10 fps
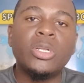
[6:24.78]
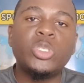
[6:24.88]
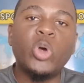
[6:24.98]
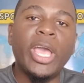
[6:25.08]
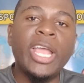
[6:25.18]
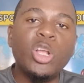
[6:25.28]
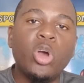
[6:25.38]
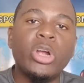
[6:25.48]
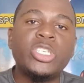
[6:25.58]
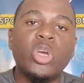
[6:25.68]
to
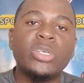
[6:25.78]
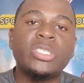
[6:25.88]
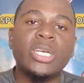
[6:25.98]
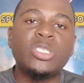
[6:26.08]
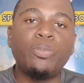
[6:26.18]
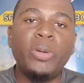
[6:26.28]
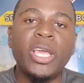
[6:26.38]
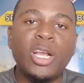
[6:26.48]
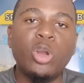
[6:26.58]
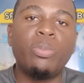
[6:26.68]
encourage youngsters to
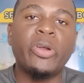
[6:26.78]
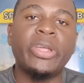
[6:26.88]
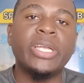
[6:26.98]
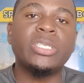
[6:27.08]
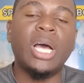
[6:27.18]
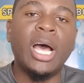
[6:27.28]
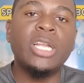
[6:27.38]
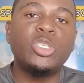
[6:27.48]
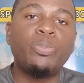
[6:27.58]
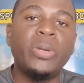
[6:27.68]
play club cricket
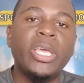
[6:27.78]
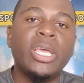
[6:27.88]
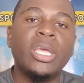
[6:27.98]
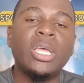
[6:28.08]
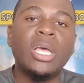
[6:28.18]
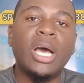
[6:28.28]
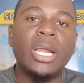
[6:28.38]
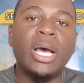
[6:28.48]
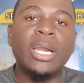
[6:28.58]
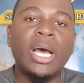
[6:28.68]
and to play
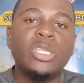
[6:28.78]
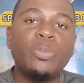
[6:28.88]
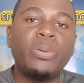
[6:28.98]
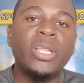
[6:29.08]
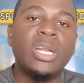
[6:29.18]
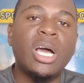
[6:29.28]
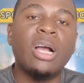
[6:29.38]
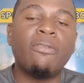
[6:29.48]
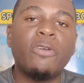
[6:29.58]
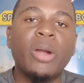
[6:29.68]
and to play the
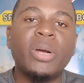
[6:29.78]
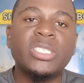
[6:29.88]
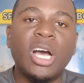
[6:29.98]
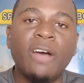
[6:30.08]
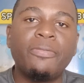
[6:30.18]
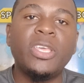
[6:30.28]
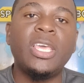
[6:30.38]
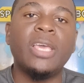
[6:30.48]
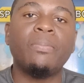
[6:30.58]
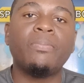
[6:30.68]
longer format of the
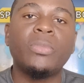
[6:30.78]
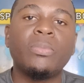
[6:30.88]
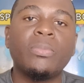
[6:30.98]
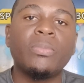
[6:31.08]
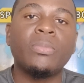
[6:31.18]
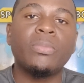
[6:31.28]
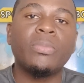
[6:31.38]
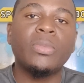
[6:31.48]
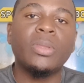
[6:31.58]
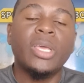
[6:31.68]
game.
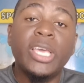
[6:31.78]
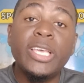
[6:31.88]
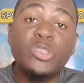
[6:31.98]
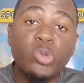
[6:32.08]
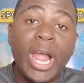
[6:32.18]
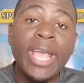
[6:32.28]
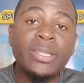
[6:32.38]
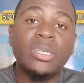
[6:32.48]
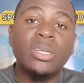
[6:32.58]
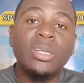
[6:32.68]
He's
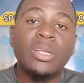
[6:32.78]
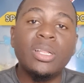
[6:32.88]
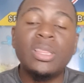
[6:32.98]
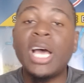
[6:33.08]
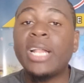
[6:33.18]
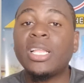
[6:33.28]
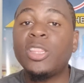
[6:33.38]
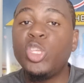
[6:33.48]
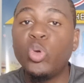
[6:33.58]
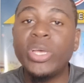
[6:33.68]
right that
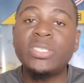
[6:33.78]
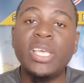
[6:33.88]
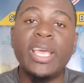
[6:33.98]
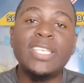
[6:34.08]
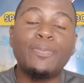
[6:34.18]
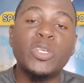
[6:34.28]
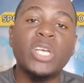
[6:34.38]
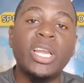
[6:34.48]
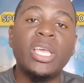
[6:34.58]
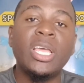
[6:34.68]
the USA
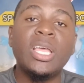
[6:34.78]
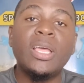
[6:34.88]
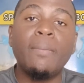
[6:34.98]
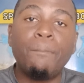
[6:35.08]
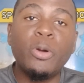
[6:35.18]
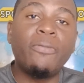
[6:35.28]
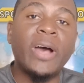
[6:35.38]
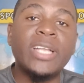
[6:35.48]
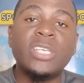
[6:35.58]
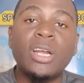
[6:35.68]
especially
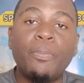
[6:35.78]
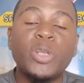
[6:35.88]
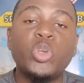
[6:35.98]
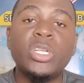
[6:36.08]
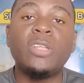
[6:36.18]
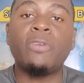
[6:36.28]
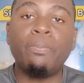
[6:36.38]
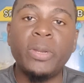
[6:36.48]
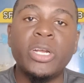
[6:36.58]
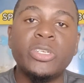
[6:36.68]
provides an opportunity
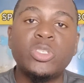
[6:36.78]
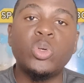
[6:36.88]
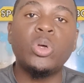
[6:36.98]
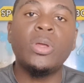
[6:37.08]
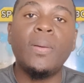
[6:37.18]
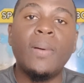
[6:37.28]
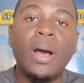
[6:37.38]
for players to